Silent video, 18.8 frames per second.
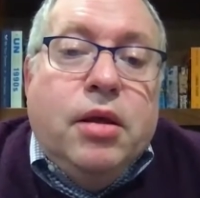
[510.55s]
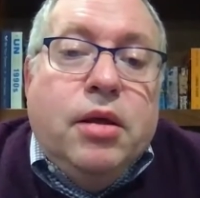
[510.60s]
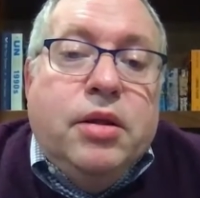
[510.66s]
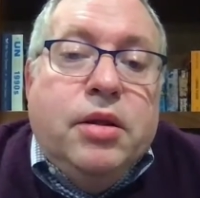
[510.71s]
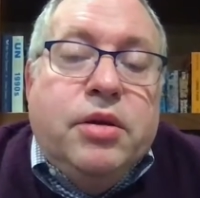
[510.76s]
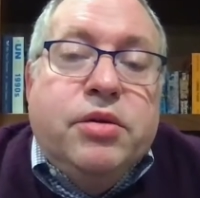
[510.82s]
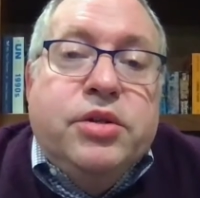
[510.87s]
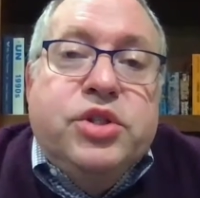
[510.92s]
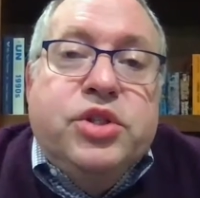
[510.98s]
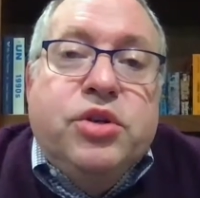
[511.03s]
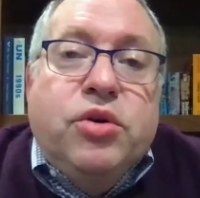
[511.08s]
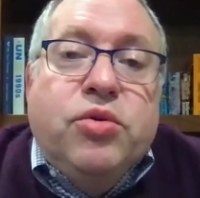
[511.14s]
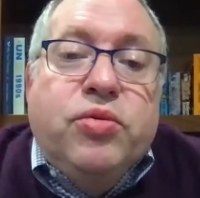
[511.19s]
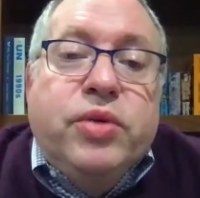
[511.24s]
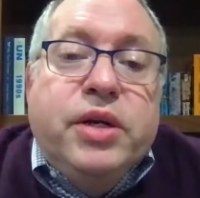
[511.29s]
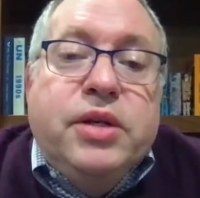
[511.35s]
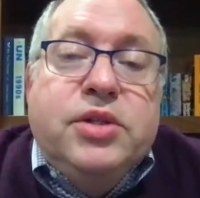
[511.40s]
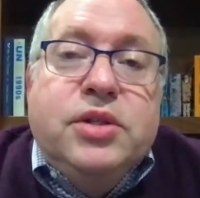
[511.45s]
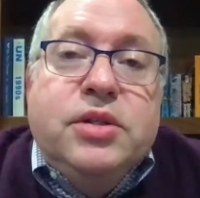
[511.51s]
There is no
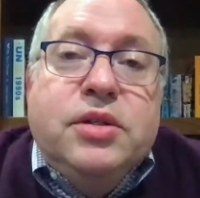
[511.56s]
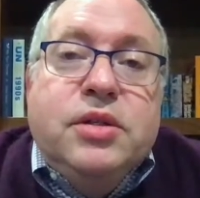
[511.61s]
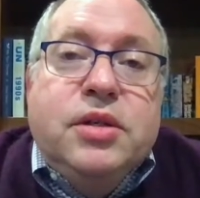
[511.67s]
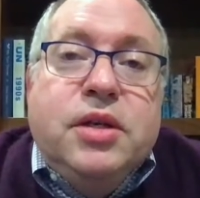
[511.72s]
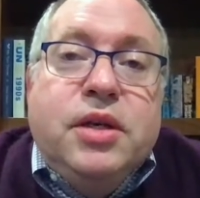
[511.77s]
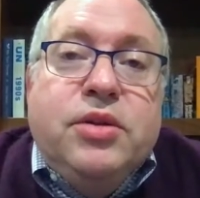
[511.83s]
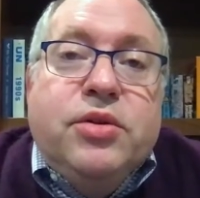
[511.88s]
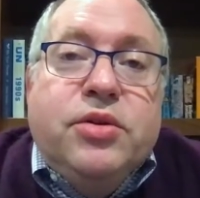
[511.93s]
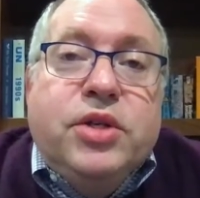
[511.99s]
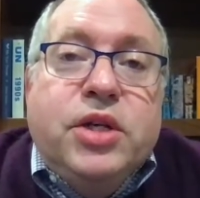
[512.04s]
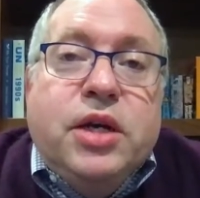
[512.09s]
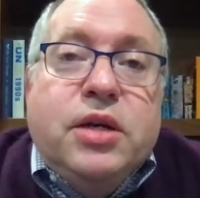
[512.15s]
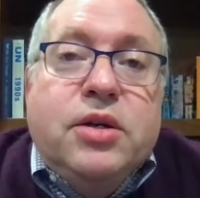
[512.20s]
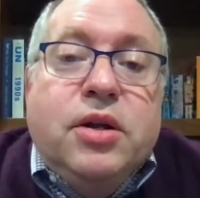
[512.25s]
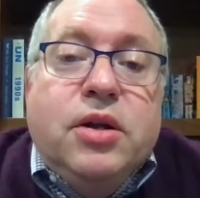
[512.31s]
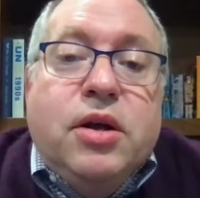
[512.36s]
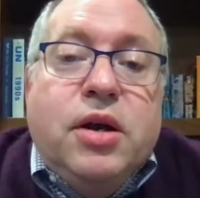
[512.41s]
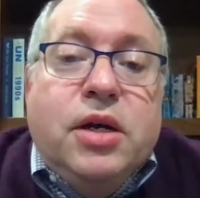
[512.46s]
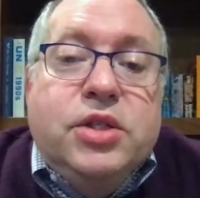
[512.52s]
reason, either
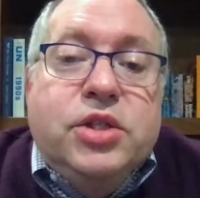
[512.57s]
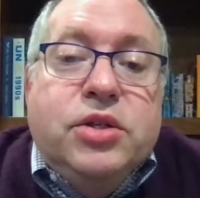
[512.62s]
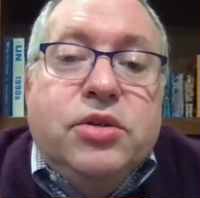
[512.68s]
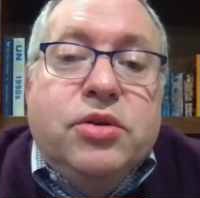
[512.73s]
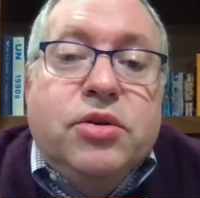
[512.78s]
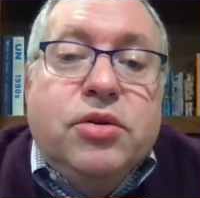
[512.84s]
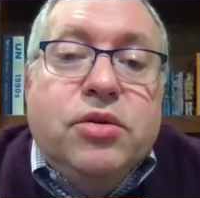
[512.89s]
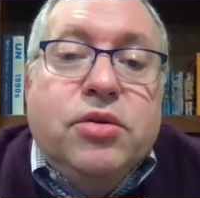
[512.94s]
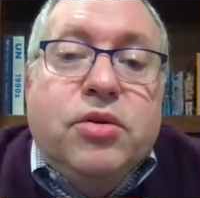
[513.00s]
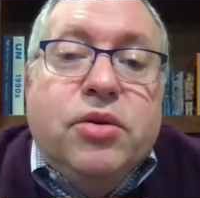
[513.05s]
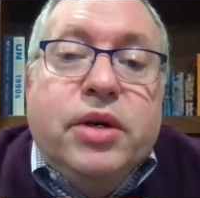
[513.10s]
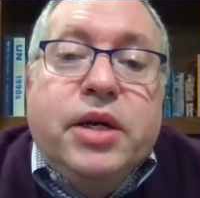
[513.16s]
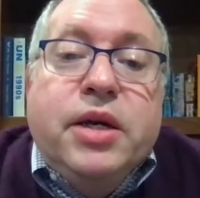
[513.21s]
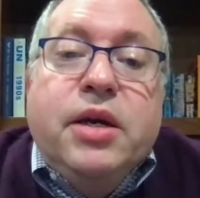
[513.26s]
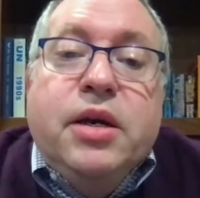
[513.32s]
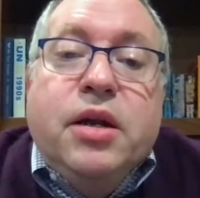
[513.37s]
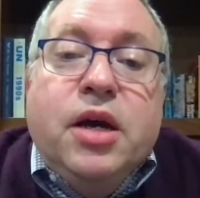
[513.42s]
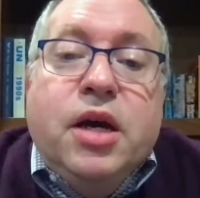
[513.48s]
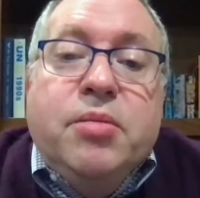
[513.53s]
technological or
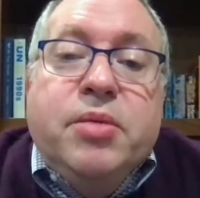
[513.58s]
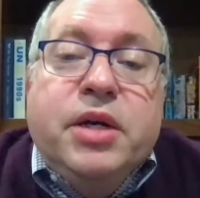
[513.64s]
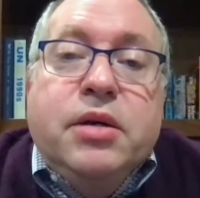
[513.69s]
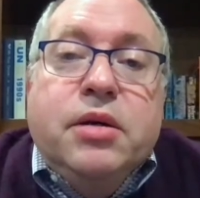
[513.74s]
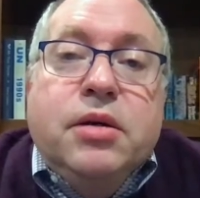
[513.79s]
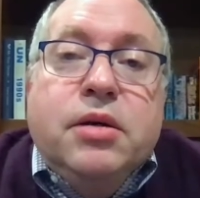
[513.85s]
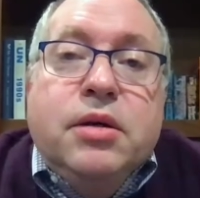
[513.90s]
economic,